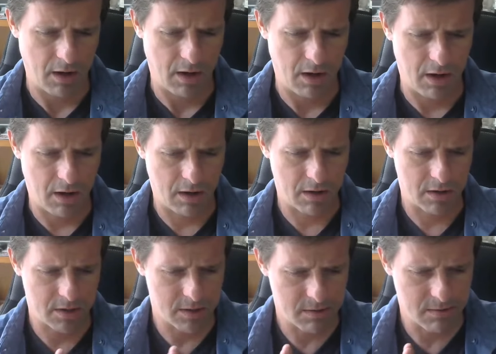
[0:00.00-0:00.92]

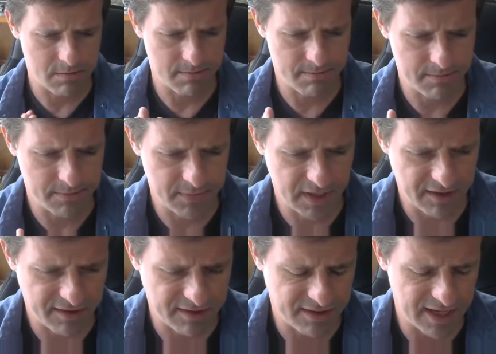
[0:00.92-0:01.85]
Um,
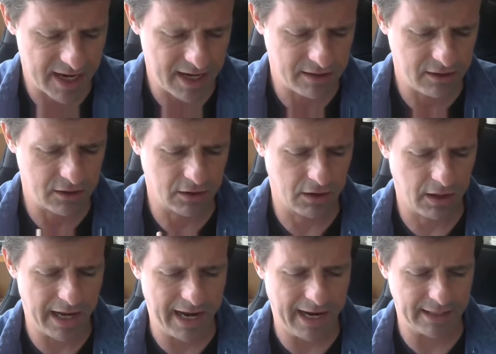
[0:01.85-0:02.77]

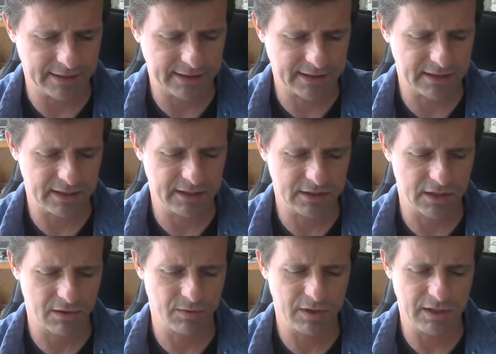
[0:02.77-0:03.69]
Nathaniel asks, is
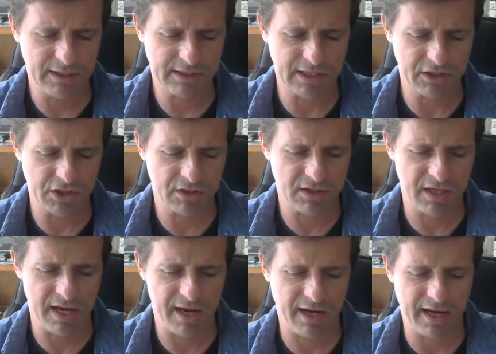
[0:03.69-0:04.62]
there really such a
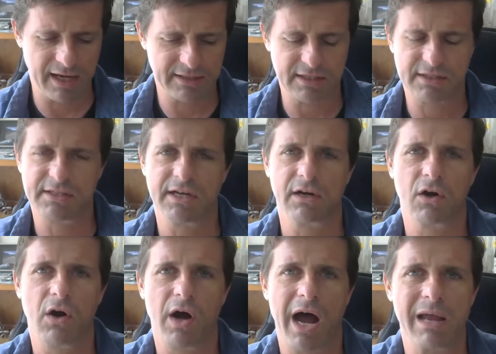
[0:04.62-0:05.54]
thing as a
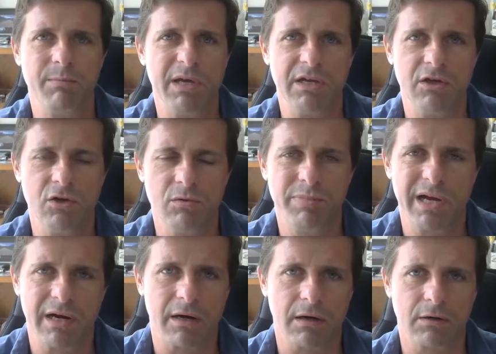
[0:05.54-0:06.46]
zero IBU
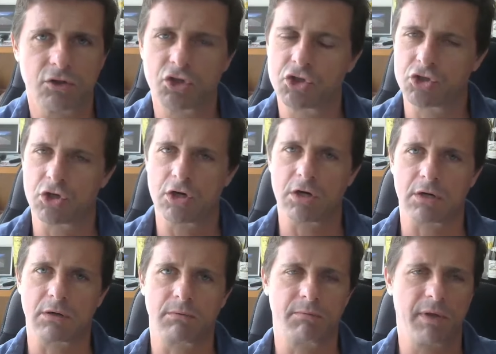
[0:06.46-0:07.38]
beer?
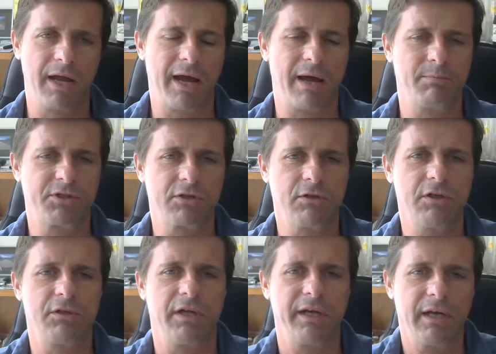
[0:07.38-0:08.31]
Sure. Yeah,
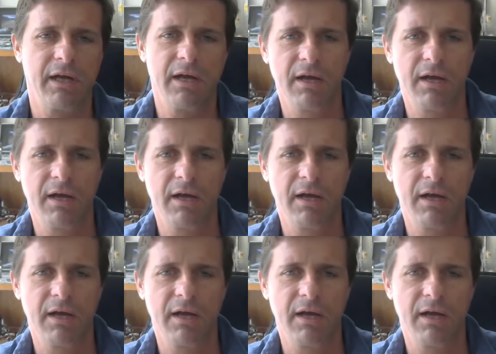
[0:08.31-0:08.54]
absolutely.